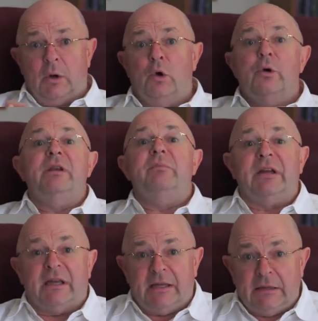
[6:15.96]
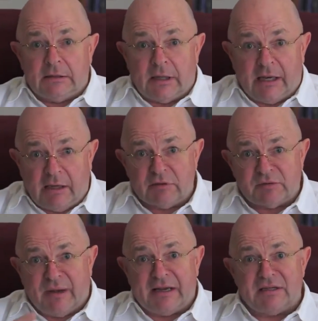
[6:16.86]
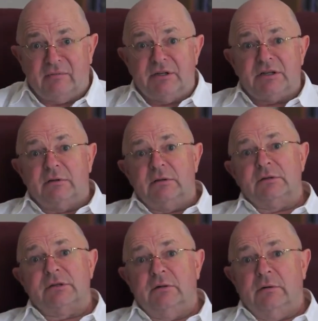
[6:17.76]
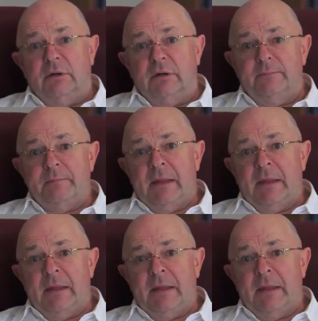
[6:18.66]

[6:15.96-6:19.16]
could it be that he was passing material to her?